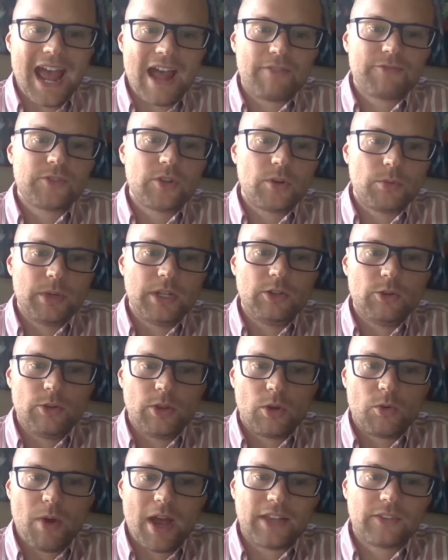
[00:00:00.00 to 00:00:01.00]
after we do
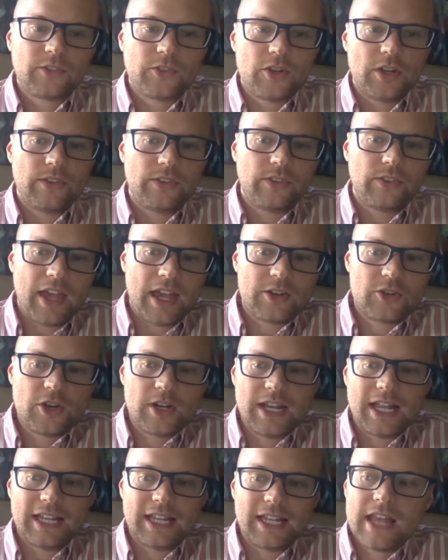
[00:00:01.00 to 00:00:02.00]
the question session
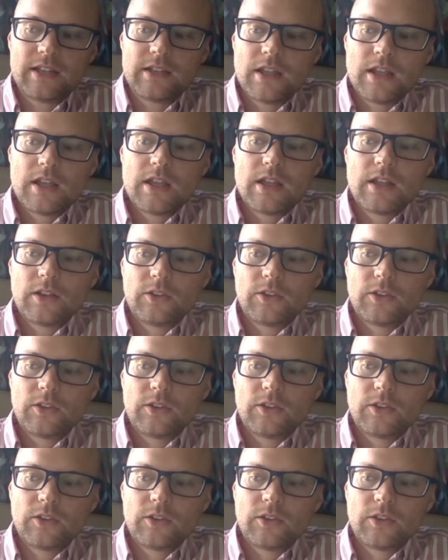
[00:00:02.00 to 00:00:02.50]
at the end